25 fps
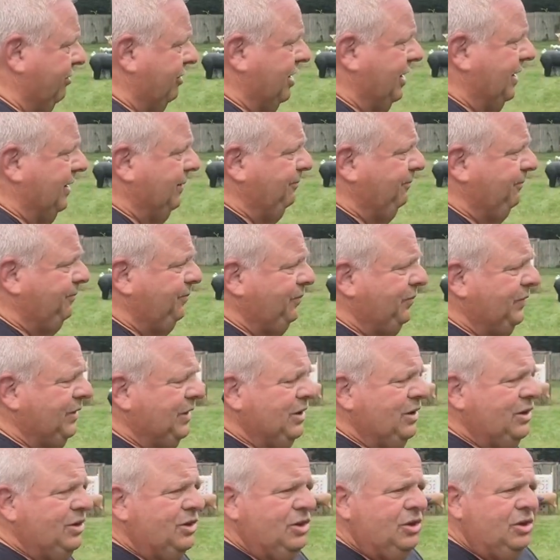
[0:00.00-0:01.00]
right?
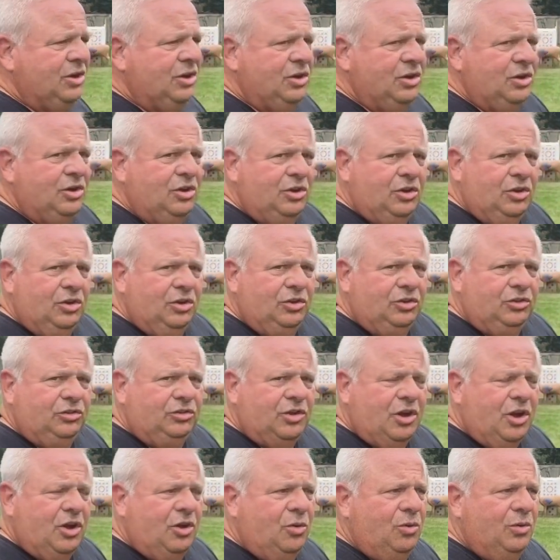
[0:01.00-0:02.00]

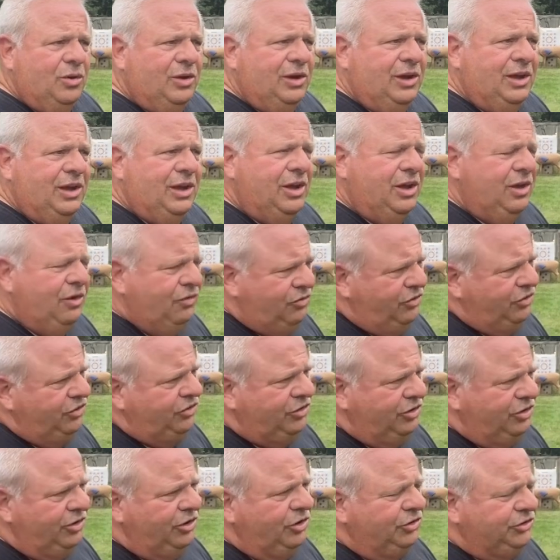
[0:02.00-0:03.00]
So if it's
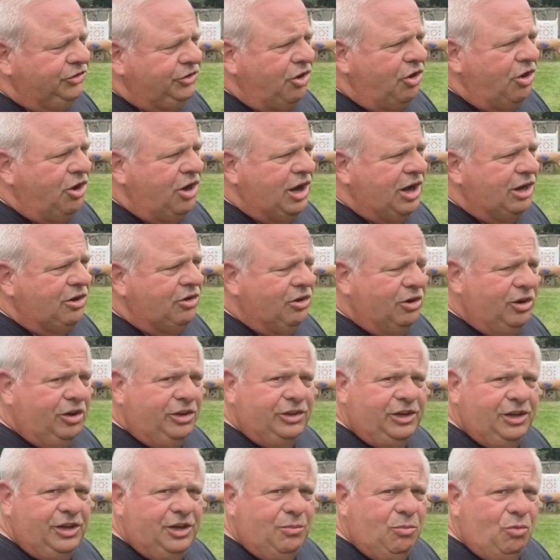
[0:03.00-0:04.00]
a little dark
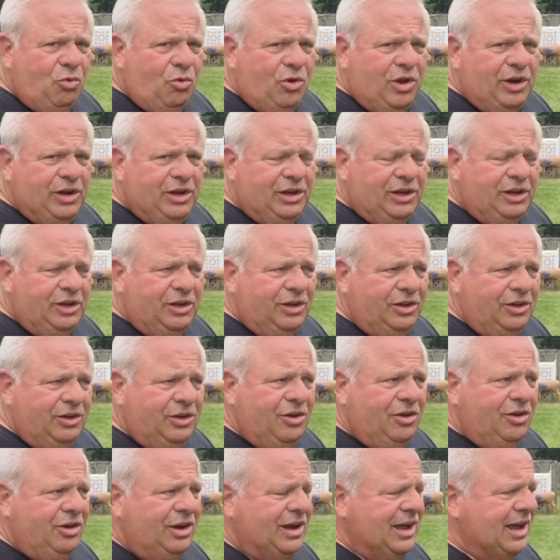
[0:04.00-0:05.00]
early in the morning,
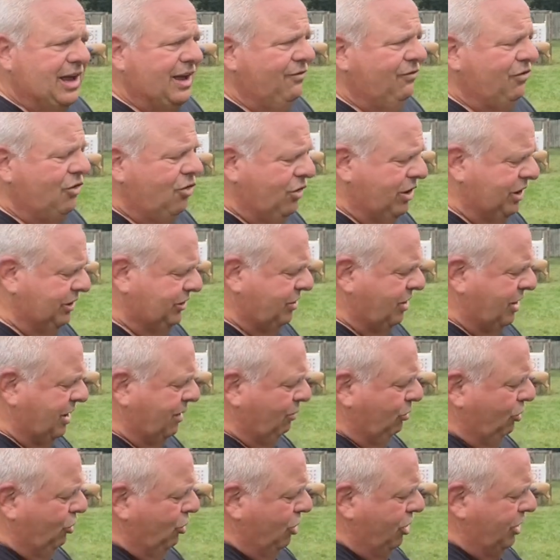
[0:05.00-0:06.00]
you're going to have a hard
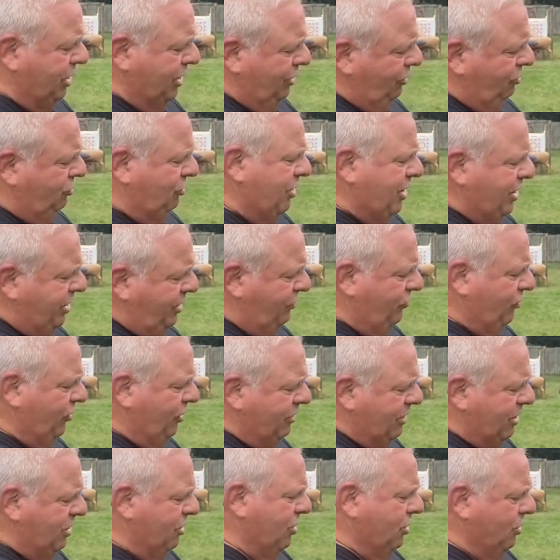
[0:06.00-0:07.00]
time looking, trying to
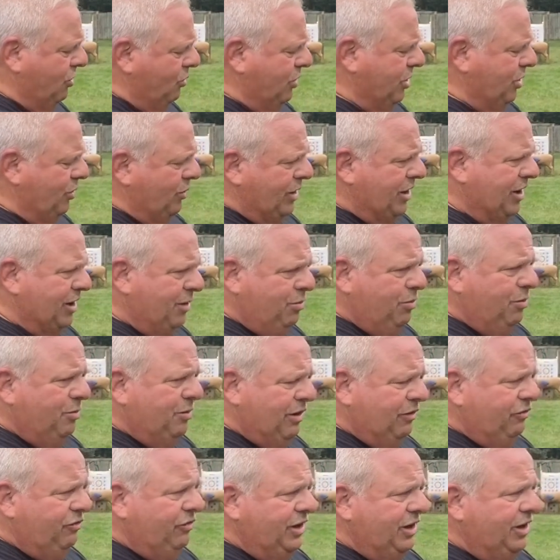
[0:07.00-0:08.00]
figure out, oh, where do I got to put
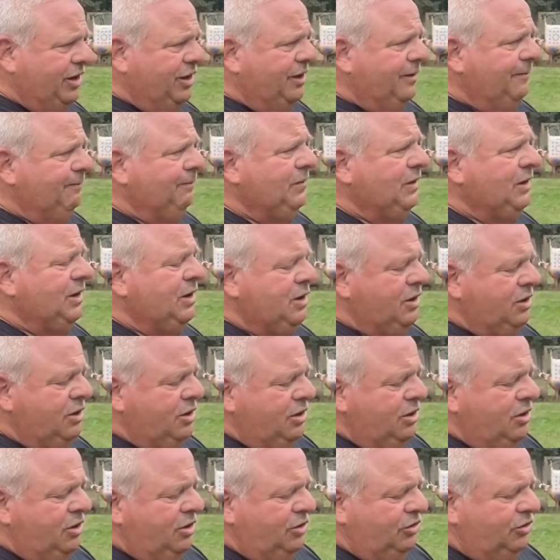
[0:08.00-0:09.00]
my finger?
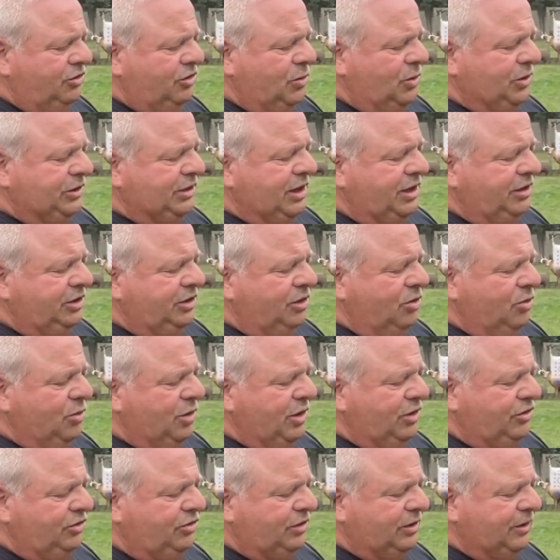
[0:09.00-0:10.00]
So what they do is